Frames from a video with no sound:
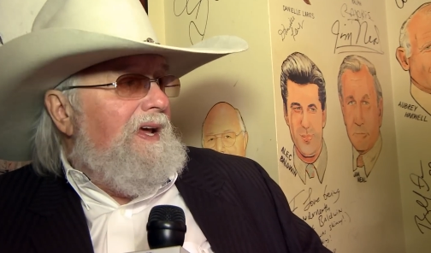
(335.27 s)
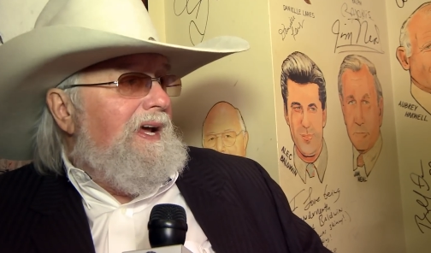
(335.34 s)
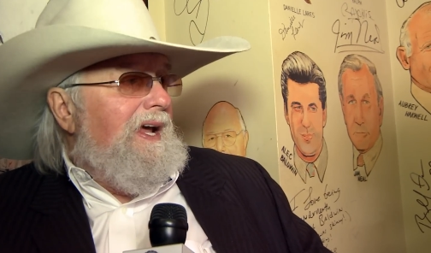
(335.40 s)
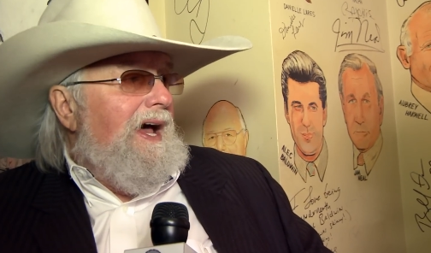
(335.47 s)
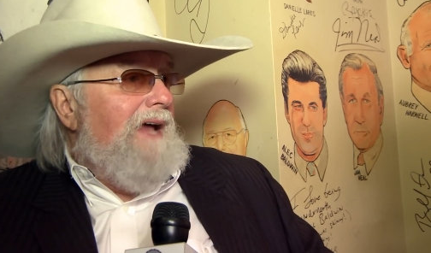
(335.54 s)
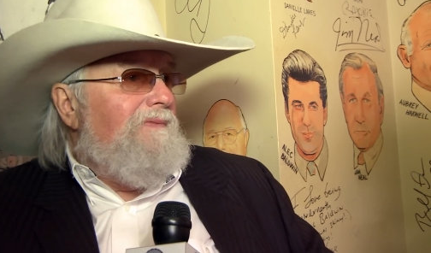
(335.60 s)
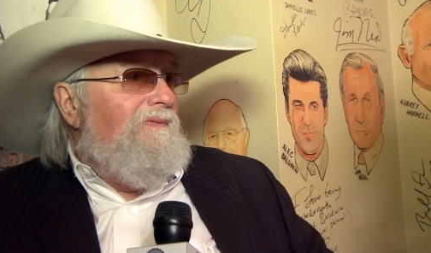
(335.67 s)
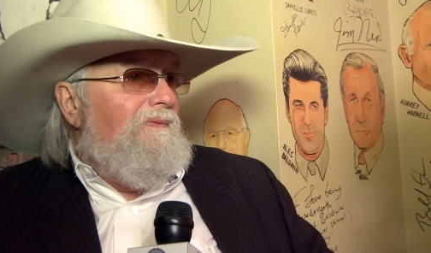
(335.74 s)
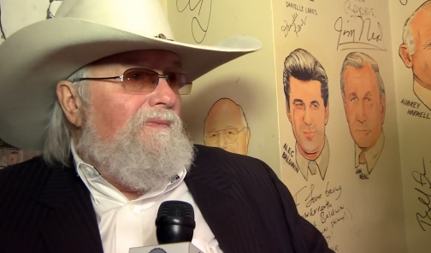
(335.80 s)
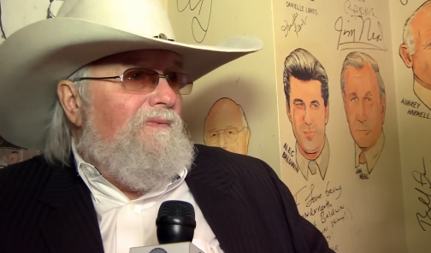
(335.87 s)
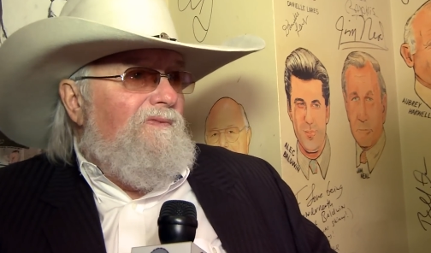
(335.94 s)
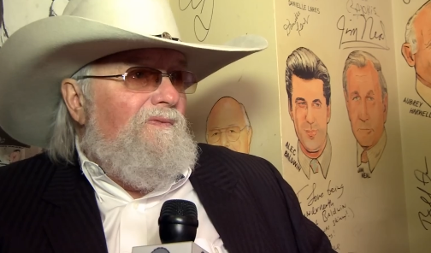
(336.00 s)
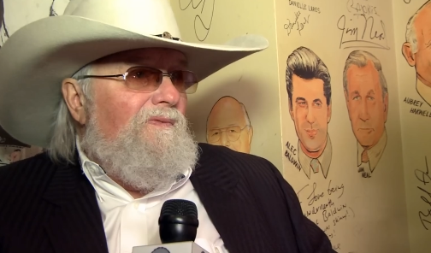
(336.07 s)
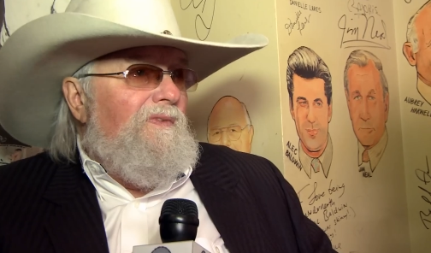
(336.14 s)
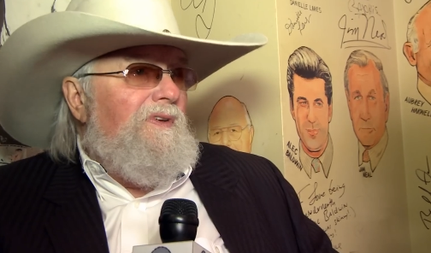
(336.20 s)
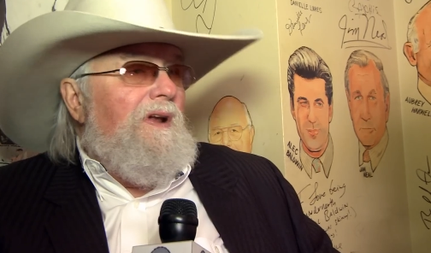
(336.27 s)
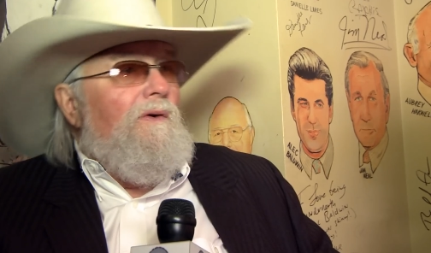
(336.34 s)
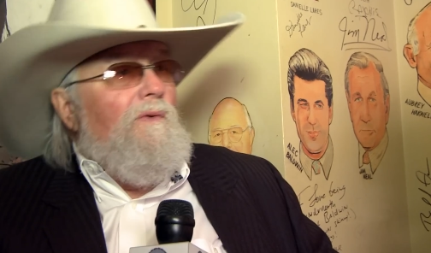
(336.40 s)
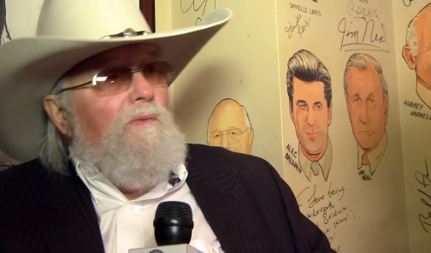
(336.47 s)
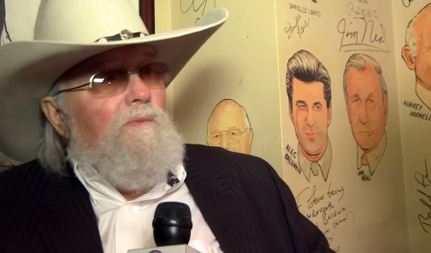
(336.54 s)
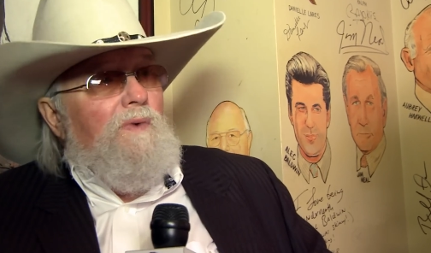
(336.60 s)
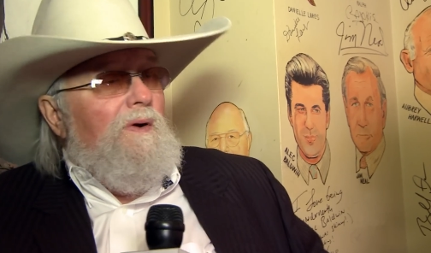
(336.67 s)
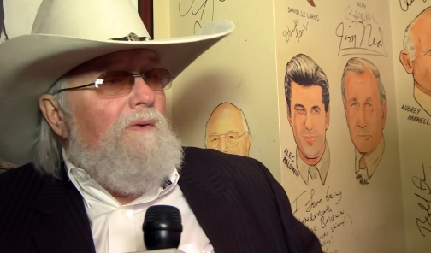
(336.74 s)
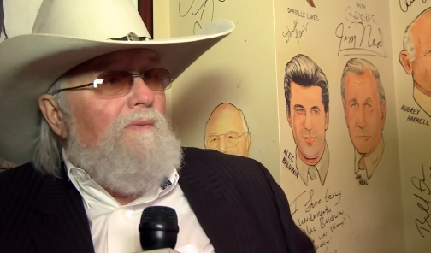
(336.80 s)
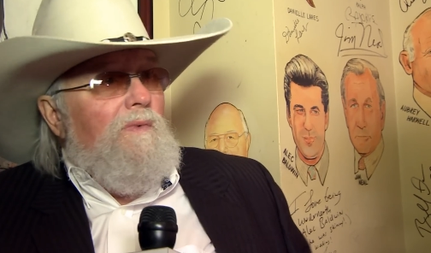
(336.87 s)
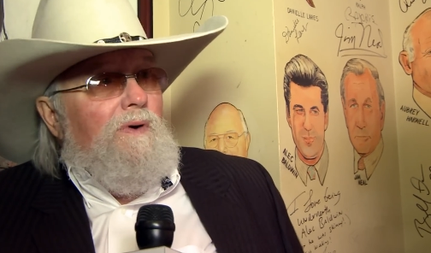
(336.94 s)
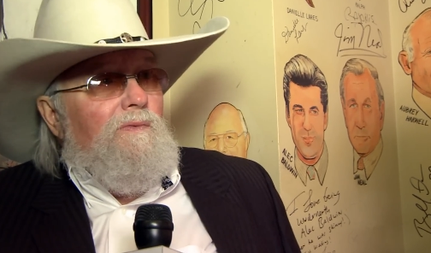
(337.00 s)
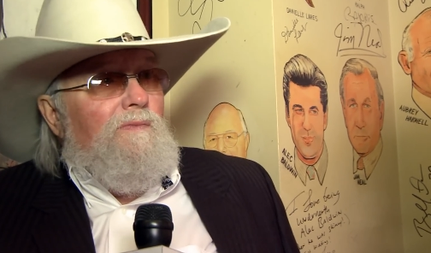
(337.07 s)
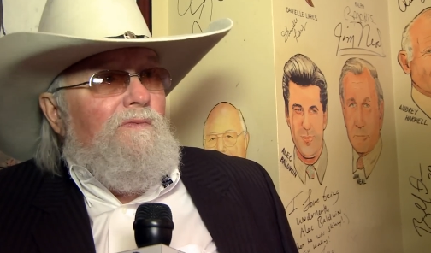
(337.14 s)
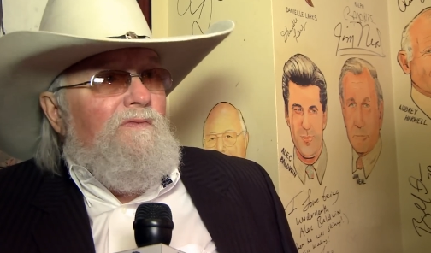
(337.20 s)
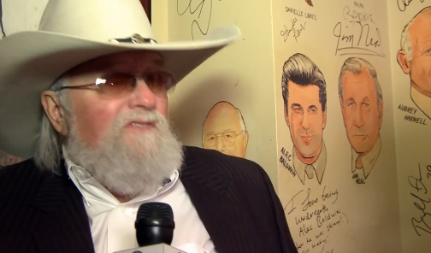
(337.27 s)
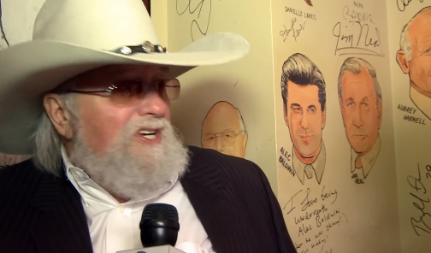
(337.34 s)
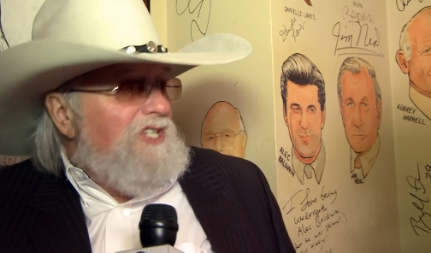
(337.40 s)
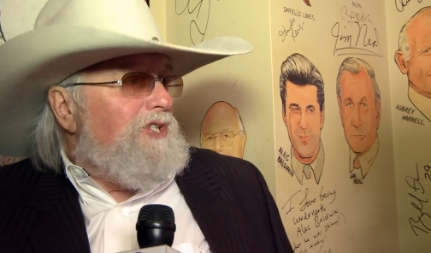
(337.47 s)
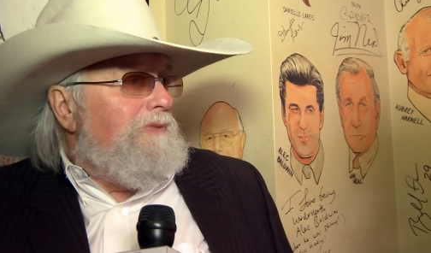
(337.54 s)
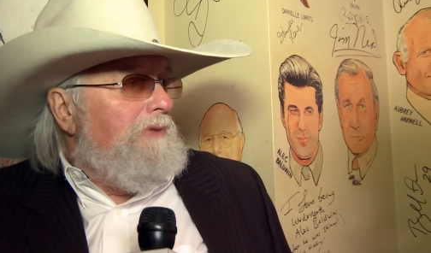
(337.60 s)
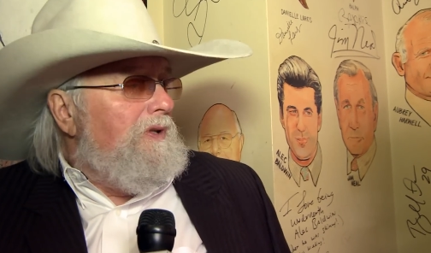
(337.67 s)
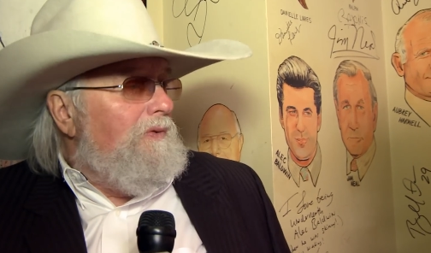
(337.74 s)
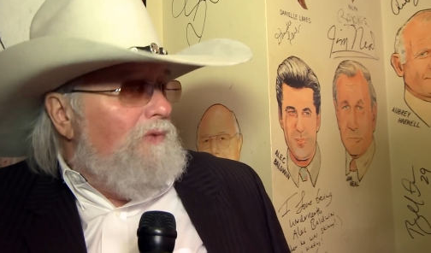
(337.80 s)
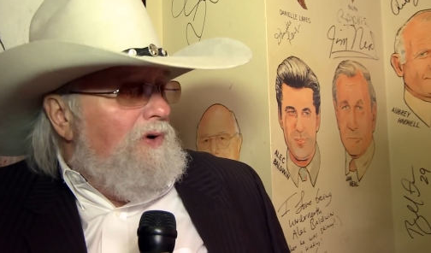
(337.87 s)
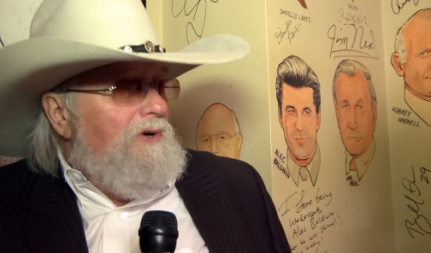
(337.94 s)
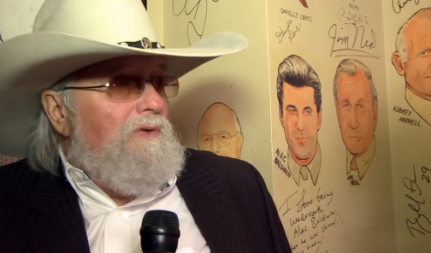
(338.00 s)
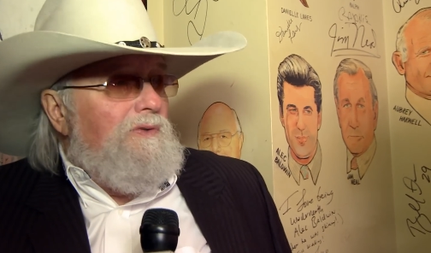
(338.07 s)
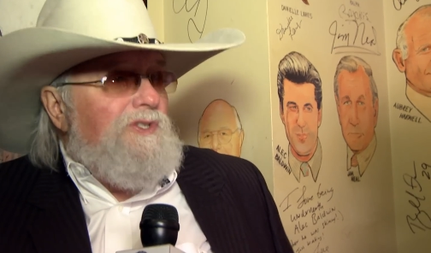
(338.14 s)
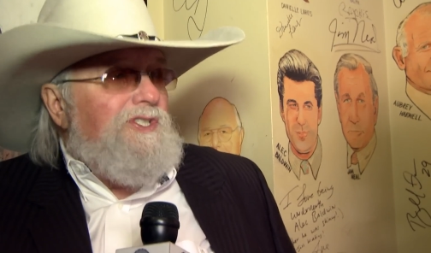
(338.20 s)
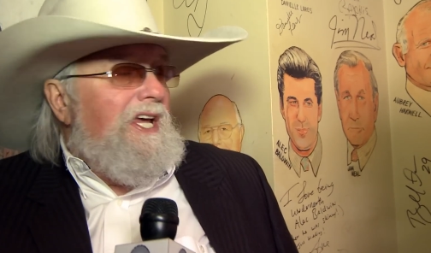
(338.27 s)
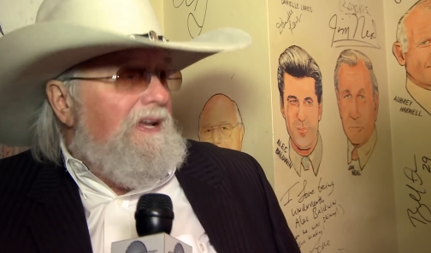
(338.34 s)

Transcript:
Speaker 1: They got you know visible wounds,